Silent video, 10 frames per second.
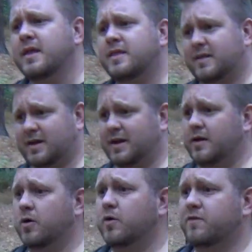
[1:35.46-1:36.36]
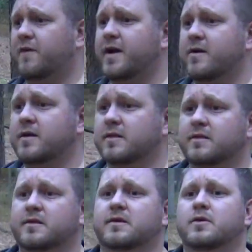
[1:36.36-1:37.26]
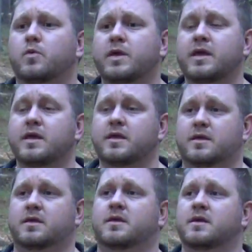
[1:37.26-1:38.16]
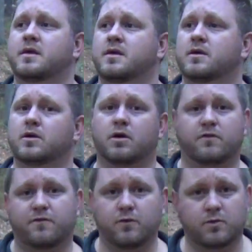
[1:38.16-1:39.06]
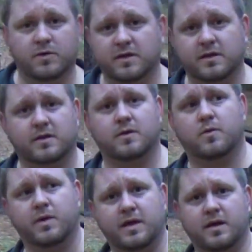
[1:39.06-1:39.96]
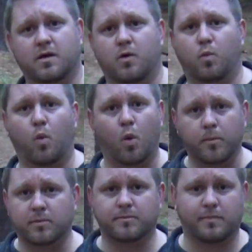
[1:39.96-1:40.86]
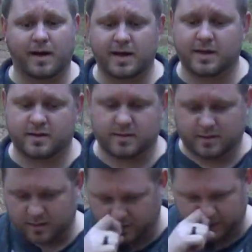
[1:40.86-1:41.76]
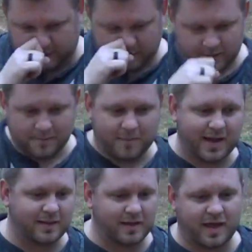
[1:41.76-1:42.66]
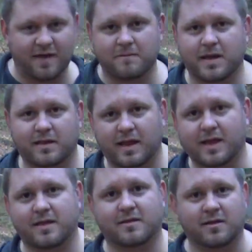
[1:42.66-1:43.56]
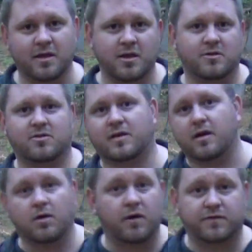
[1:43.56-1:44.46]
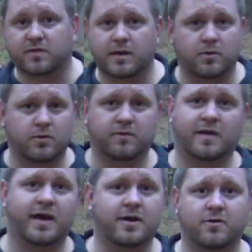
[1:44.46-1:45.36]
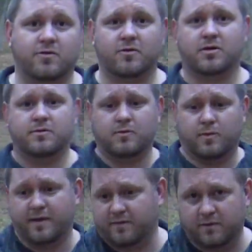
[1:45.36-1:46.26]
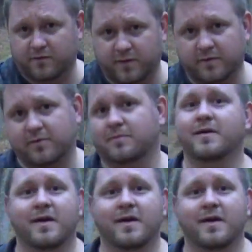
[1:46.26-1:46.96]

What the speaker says: that's kind of what fire is. We cook our food with it. We are warmed by it. It back in the caveman days, it scared off the saber-toothed tigers. We would wave it in front of them,